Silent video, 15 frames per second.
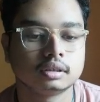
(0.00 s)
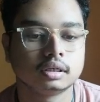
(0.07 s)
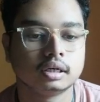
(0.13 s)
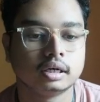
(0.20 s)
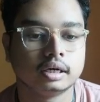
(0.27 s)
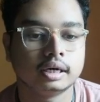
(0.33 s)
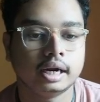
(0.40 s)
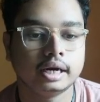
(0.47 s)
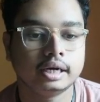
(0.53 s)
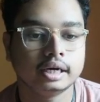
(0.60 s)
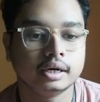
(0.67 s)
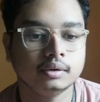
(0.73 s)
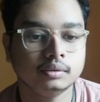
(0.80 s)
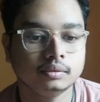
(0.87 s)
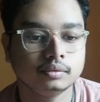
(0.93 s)
right
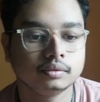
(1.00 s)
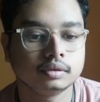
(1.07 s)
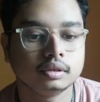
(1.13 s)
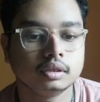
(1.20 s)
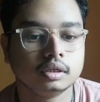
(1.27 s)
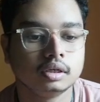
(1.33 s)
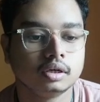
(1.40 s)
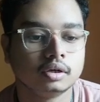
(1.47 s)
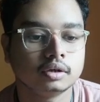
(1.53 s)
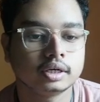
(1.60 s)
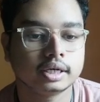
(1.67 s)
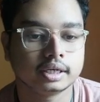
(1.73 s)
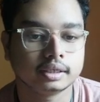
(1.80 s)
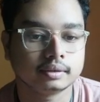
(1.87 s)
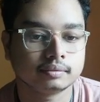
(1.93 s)
now.
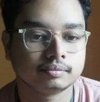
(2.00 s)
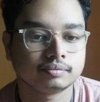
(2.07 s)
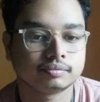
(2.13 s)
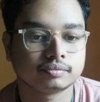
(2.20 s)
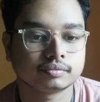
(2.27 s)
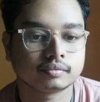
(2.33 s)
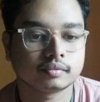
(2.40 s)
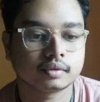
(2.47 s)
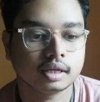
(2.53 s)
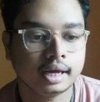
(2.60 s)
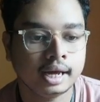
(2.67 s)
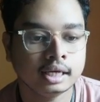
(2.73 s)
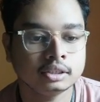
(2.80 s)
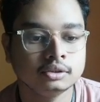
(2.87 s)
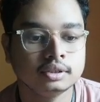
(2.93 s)
Okay,
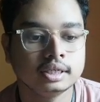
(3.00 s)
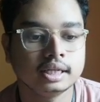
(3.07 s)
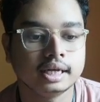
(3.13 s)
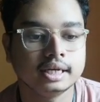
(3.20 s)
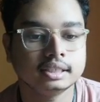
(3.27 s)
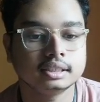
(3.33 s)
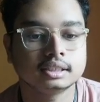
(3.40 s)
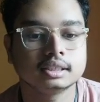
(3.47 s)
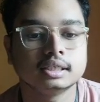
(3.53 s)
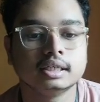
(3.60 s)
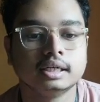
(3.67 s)
as well as